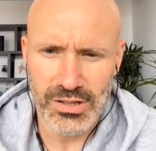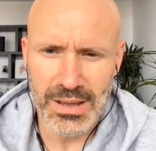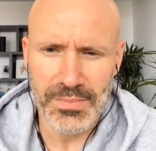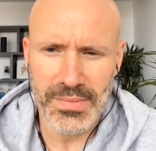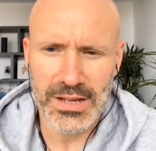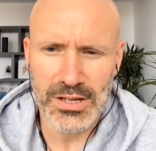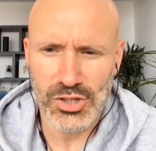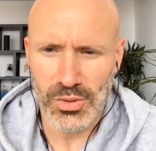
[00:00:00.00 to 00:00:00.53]
that
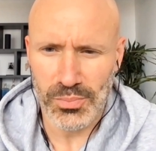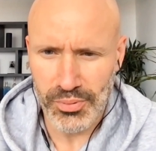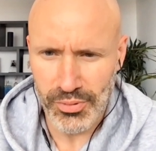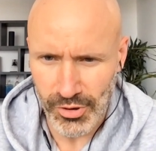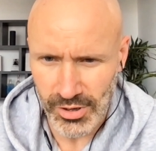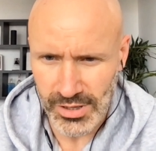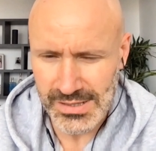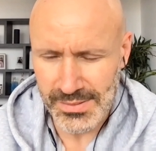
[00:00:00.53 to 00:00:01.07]
means your
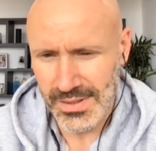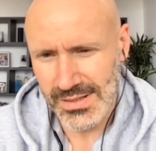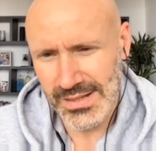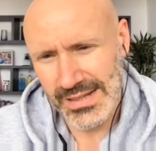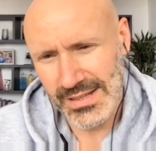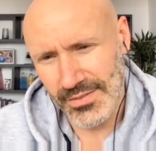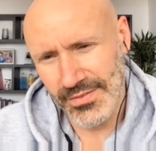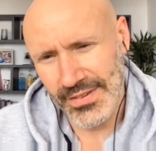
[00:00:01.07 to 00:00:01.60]
proximity
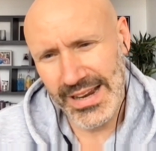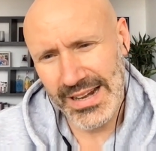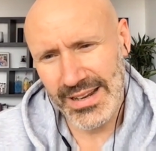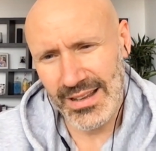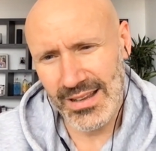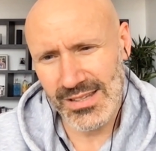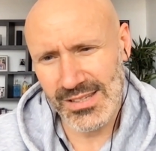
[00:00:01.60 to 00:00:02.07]
to failure,